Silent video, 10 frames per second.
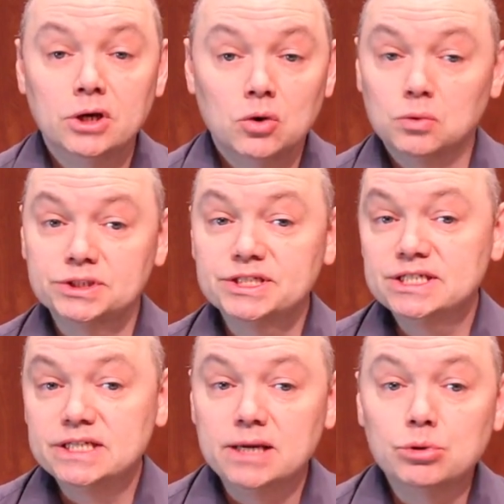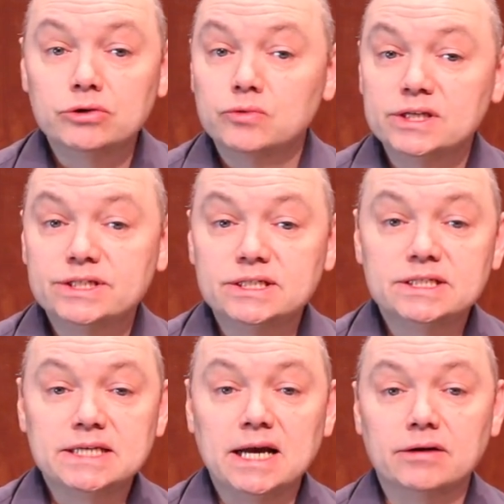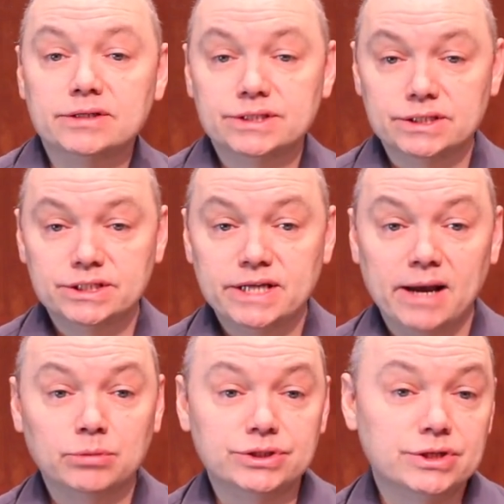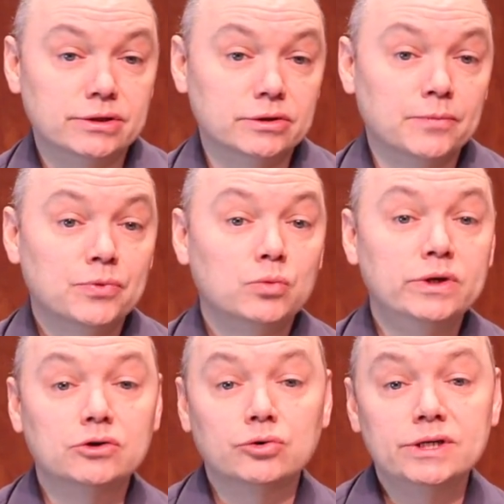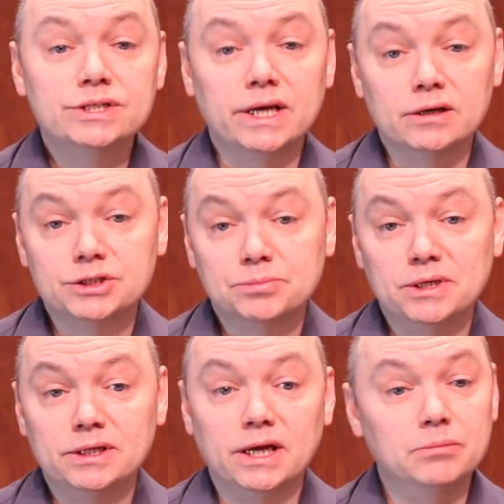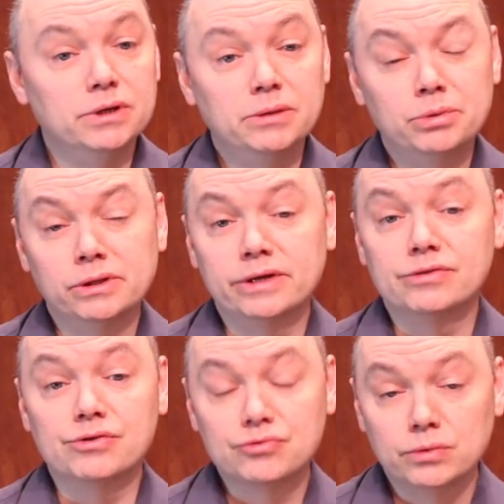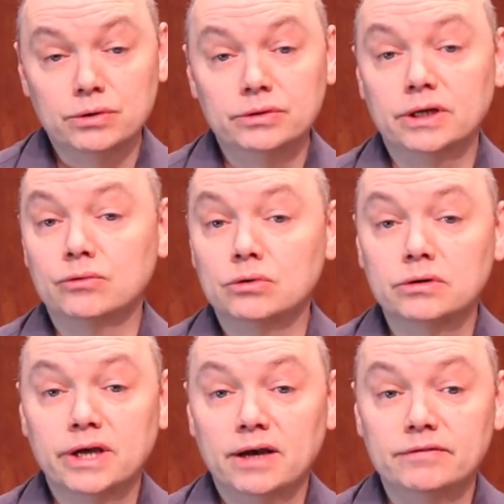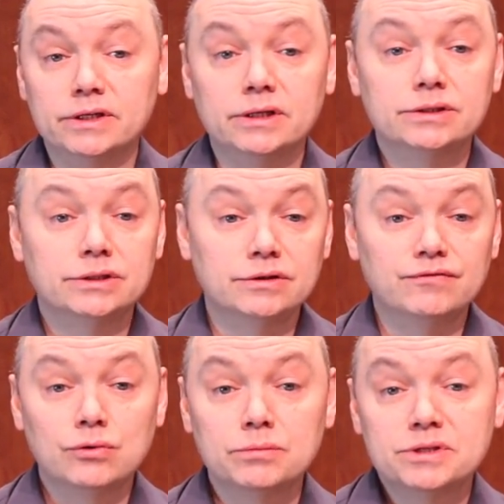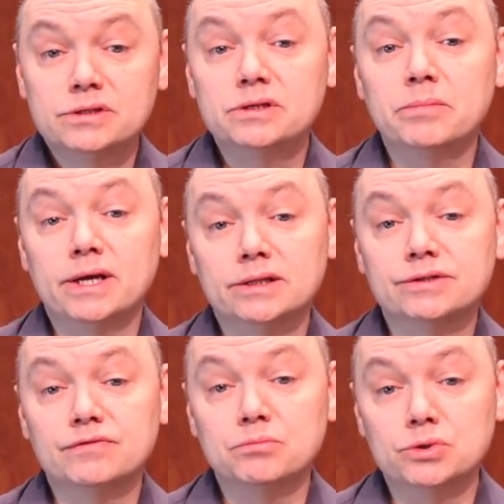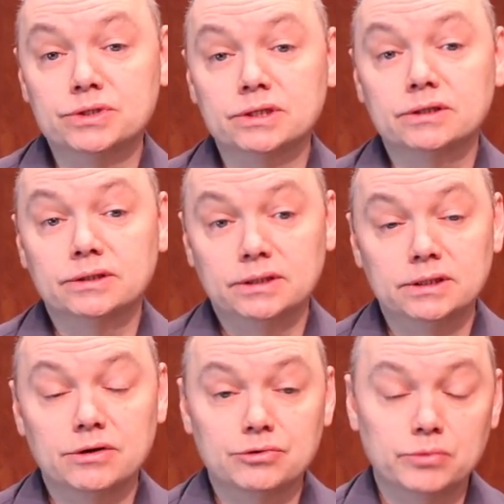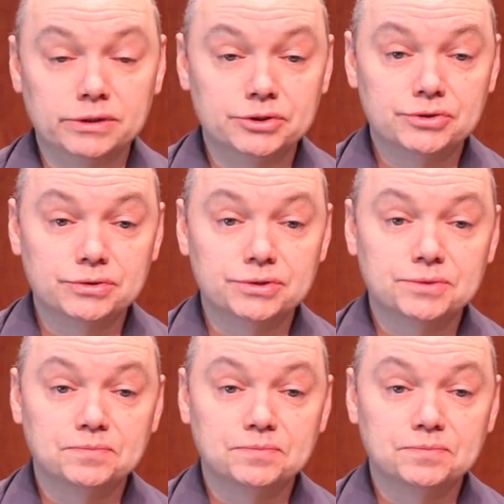Once a stable and resonant sound is established here, we increase airspeed and manipulate the throat and oral cavity to conform to the demands of the music in other registers.